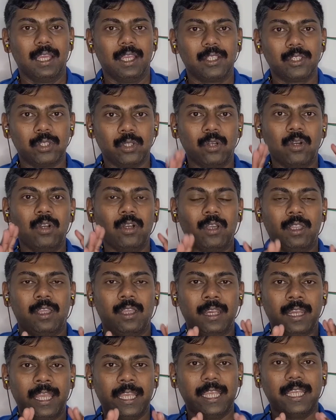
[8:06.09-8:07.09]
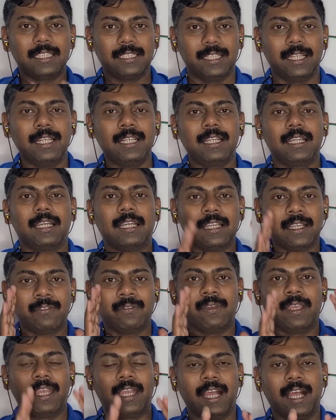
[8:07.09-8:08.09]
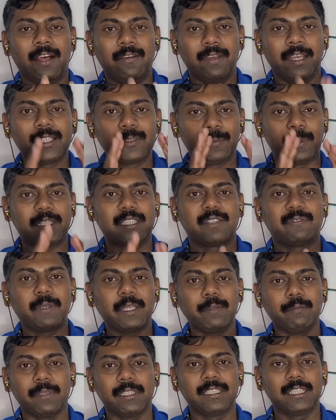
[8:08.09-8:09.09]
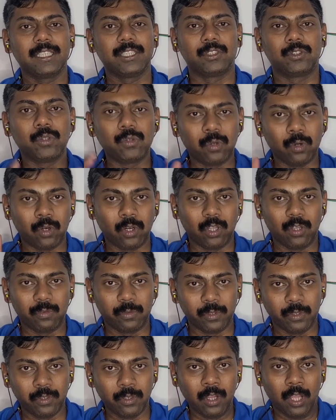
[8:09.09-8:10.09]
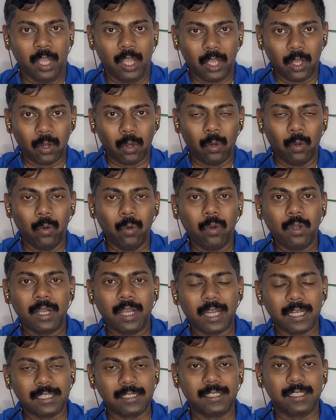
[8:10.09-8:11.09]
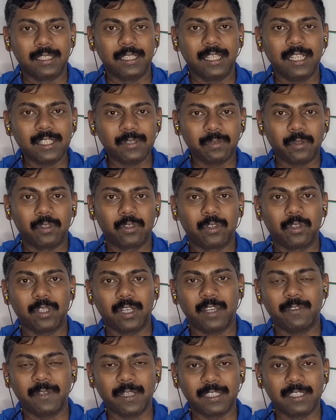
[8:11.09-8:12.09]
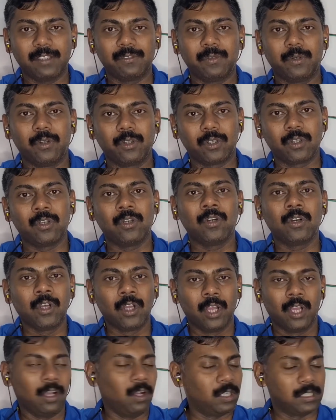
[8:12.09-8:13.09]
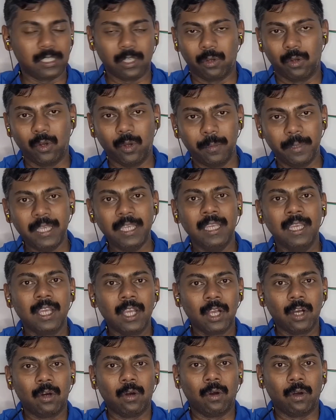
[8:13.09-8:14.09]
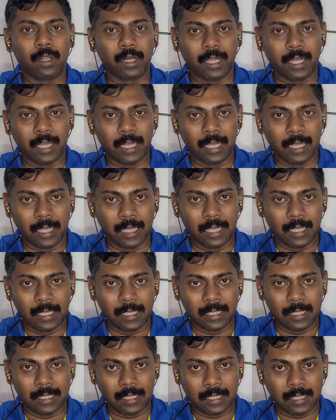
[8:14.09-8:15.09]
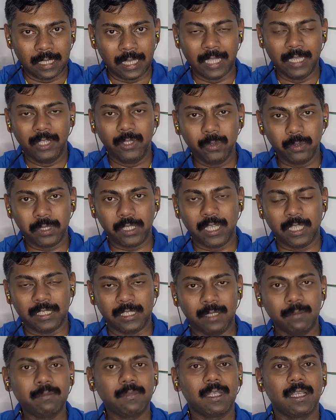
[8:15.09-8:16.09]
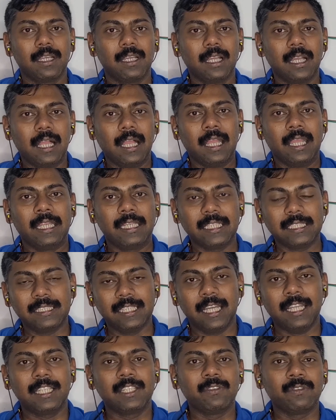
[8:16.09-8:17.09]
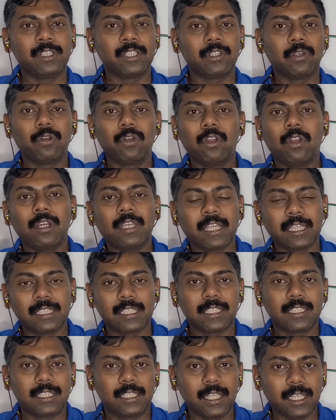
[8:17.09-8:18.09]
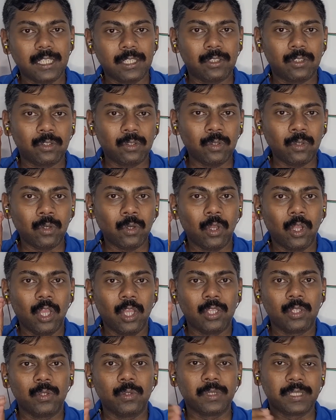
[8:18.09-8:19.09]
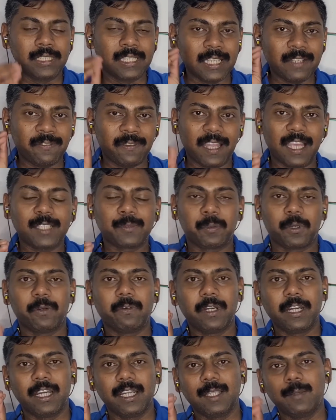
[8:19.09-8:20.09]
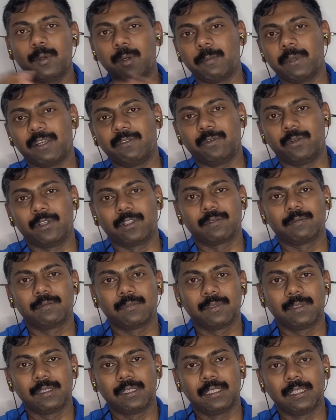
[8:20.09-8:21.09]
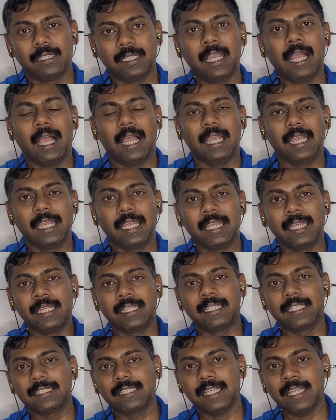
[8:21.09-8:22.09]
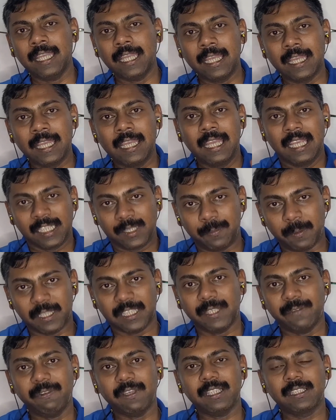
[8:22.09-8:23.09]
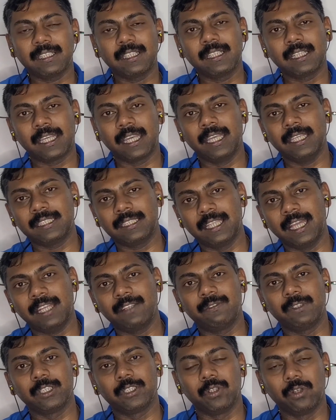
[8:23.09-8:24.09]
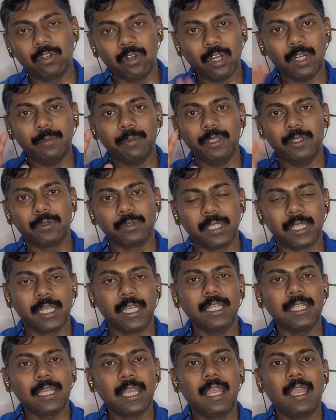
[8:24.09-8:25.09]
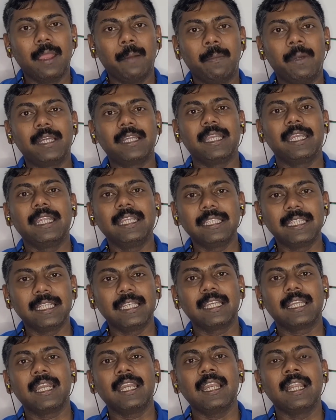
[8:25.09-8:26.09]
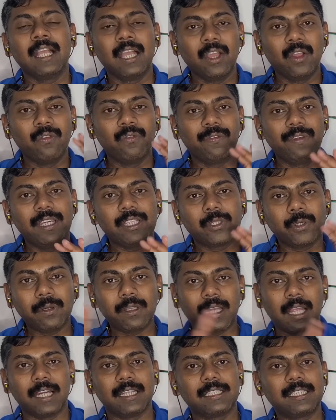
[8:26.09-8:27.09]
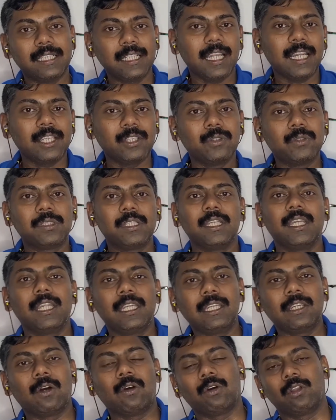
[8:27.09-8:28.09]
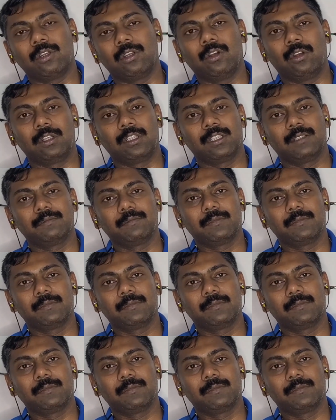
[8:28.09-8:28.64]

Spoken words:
So like I said, we have a specific message to all of you who considers photography as a hobby or a enthusiasm. It is that we should not hesitate to use the flash provided in the mobile phone. Yeah, it is a specific case that we should not be using it, but in general we should consider using it or not.